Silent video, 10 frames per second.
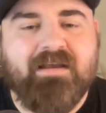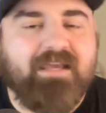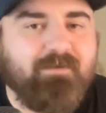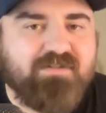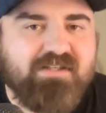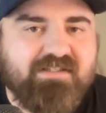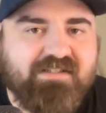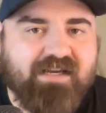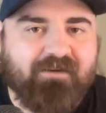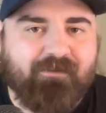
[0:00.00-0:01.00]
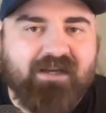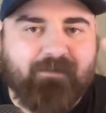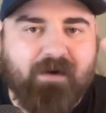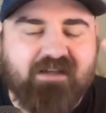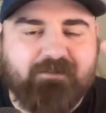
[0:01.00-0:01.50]
He was the second ranked
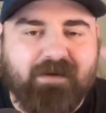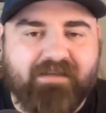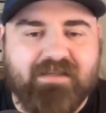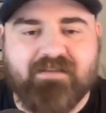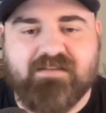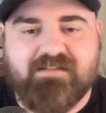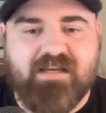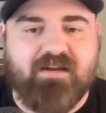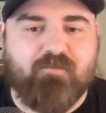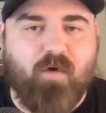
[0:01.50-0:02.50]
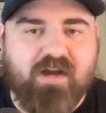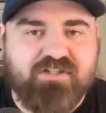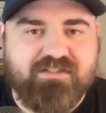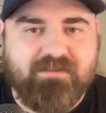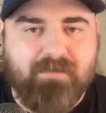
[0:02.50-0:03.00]
prospect in the state of
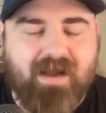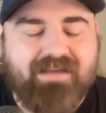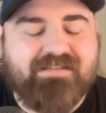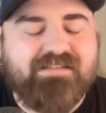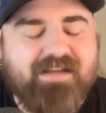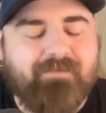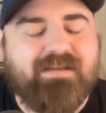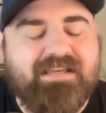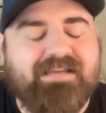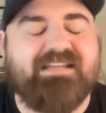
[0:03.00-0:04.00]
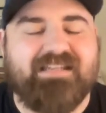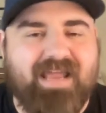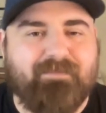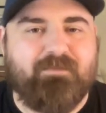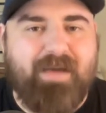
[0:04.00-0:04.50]
Washington behind some kid
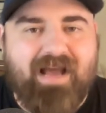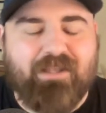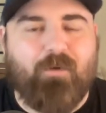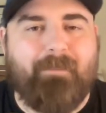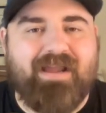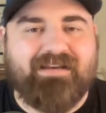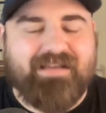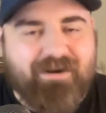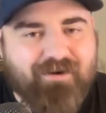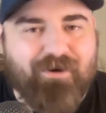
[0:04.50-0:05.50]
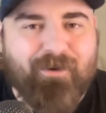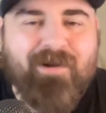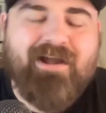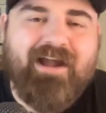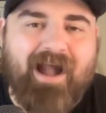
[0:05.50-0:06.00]
named Paolo Banchero
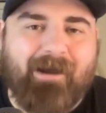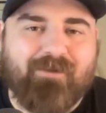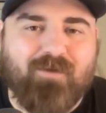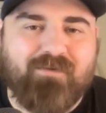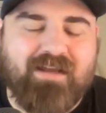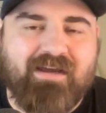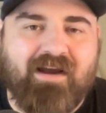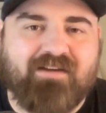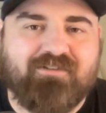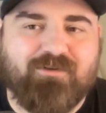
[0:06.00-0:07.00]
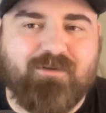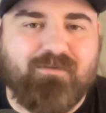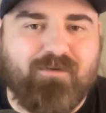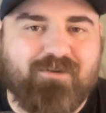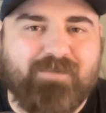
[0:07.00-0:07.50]
out of O'Dea High School. Of
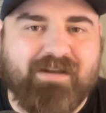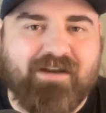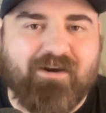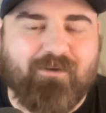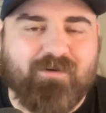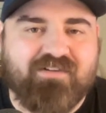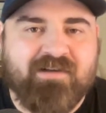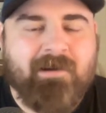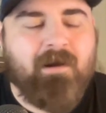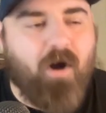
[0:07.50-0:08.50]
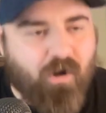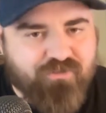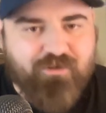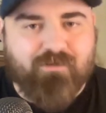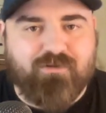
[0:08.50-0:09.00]
course, Banchero was
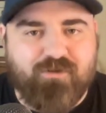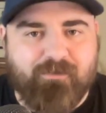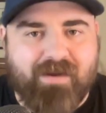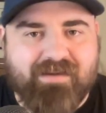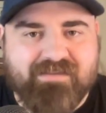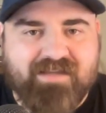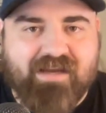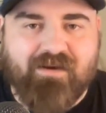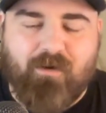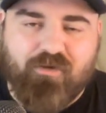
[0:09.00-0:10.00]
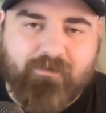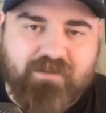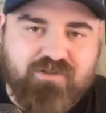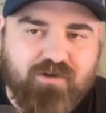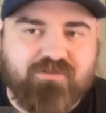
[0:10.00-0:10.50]
also recruited by Gonzaga,
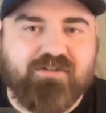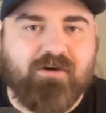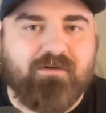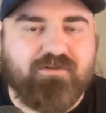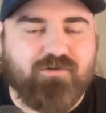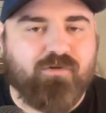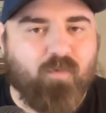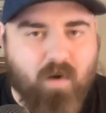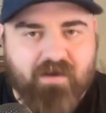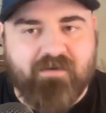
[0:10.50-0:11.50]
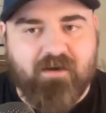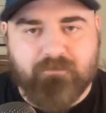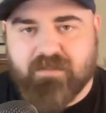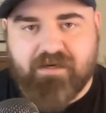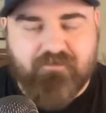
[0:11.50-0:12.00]
ultimately chose to go to Duke, one and done
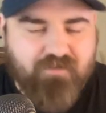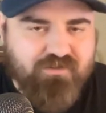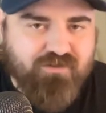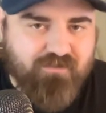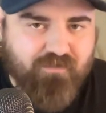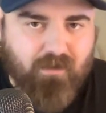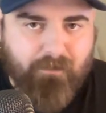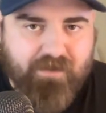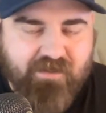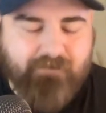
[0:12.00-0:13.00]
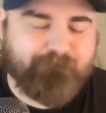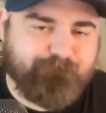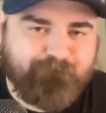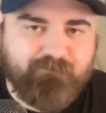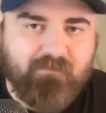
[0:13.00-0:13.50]
player, first overall pick
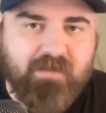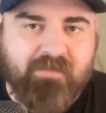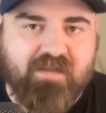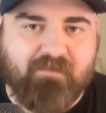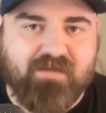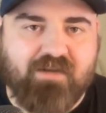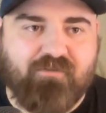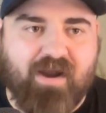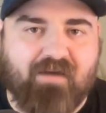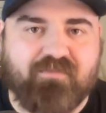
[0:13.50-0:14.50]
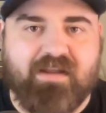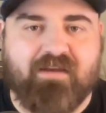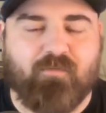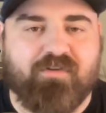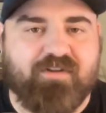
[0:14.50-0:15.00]
in the NBA draft,
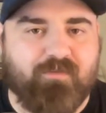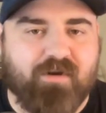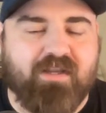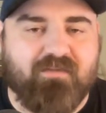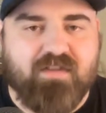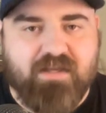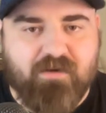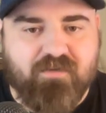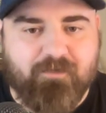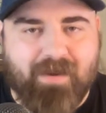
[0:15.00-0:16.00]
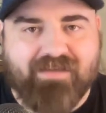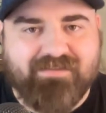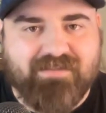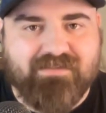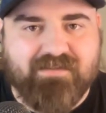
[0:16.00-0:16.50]
and was the rookie of the year this past
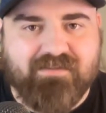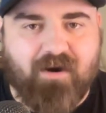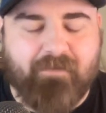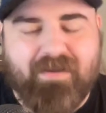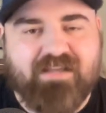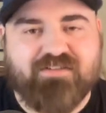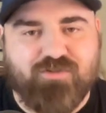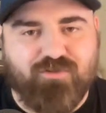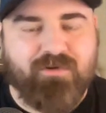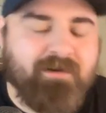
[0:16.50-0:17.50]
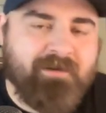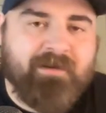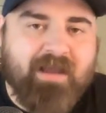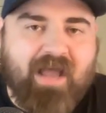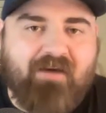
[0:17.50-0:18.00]
season, is on pace to
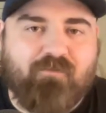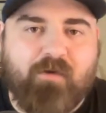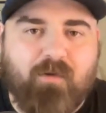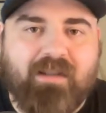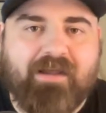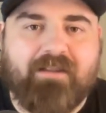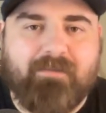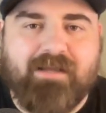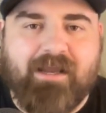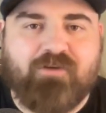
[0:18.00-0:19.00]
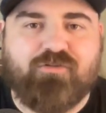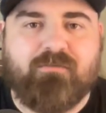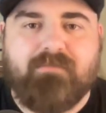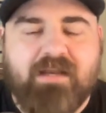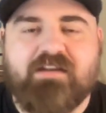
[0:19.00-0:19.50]
have what will likely be a
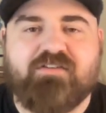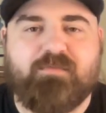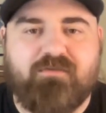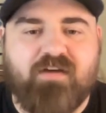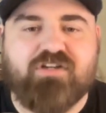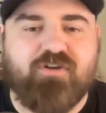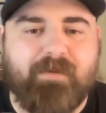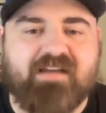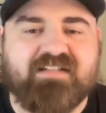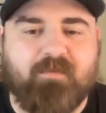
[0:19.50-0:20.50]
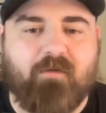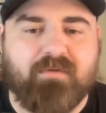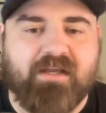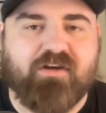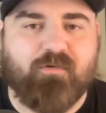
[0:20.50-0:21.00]
tremendous professional basketball
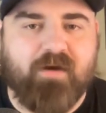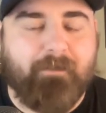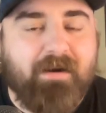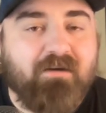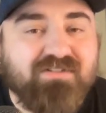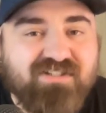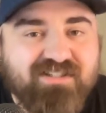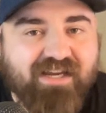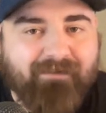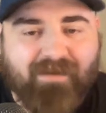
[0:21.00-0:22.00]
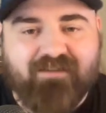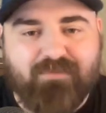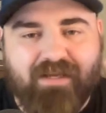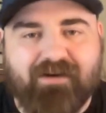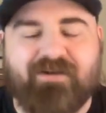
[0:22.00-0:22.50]
playing career. Perry was the second best
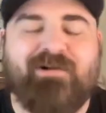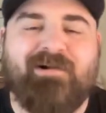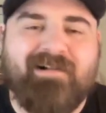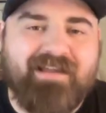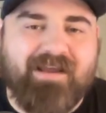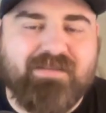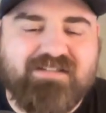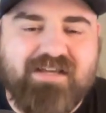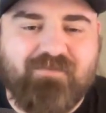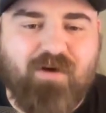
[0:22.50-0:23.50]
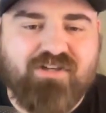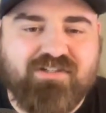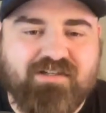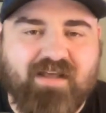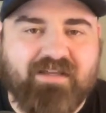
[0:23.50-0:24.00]
player in the state of
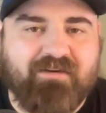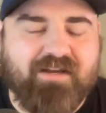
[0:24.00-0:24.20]
Washington that year.